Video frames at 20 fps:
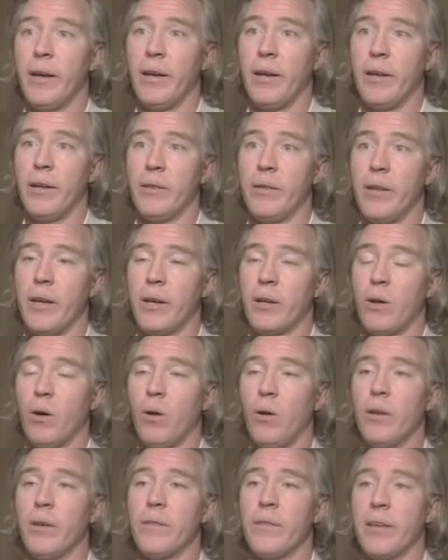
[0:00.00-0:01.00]
and they
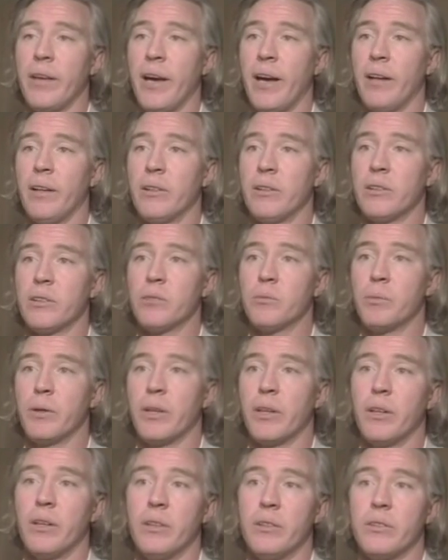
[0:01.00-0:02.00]
call it the atlas
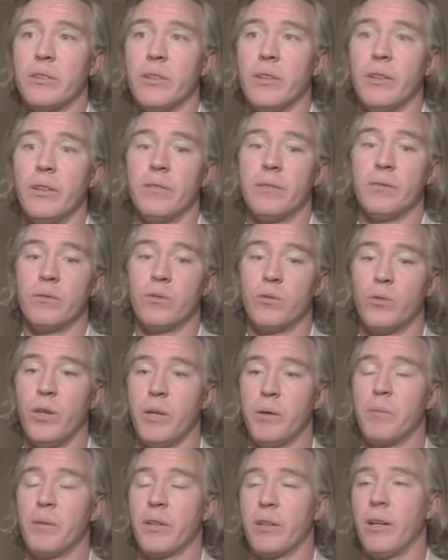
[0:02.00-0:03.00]
because of
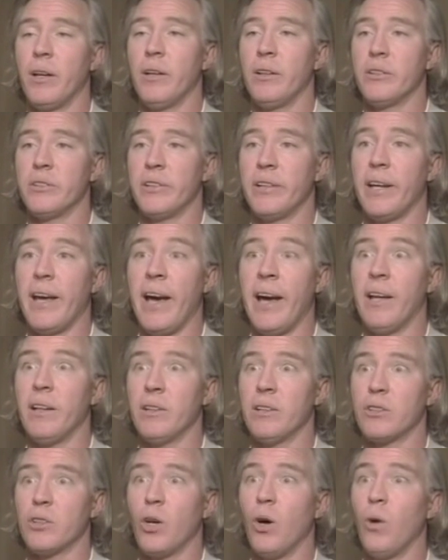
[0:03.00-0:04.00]
Greek mythology,
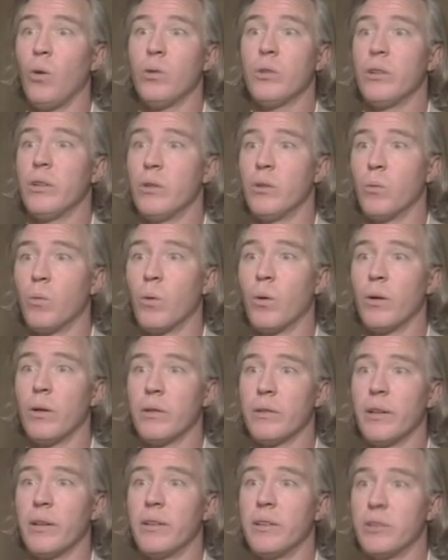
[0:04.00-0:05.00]
Atlas holding the
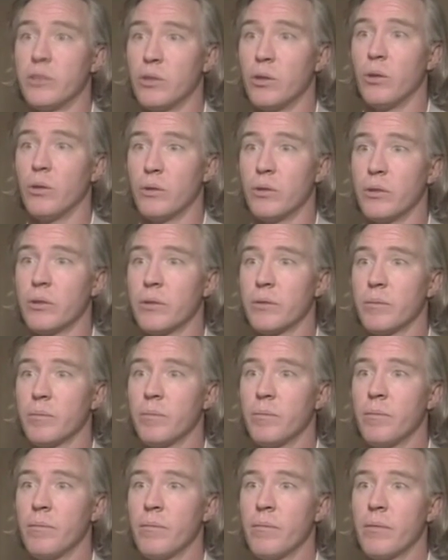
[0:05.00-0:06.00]
world on its shoulders.
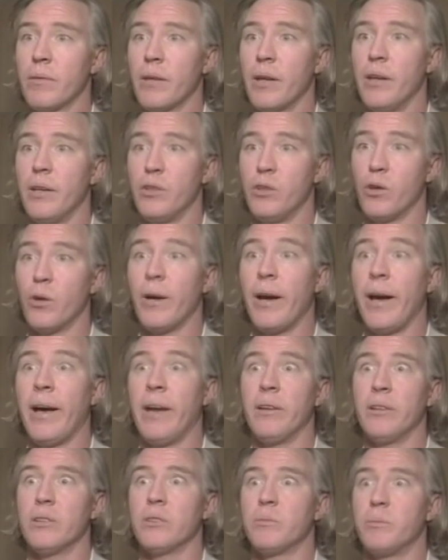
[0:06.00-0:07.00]
And your
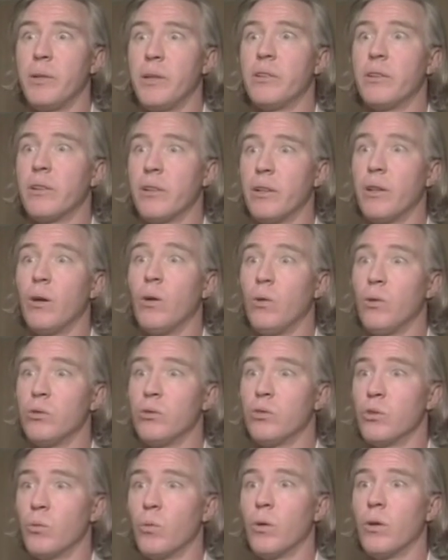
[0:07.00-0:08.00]
atlas basically
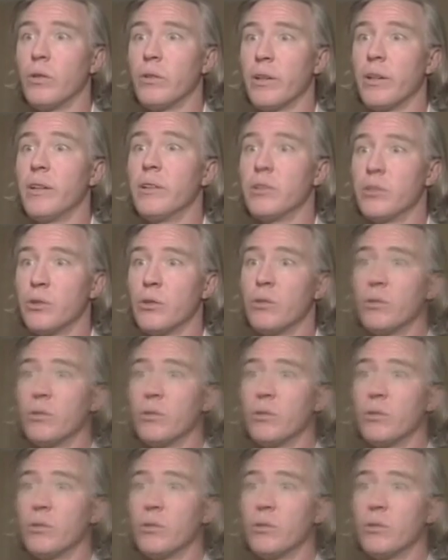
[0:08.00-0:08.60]
holds your world on its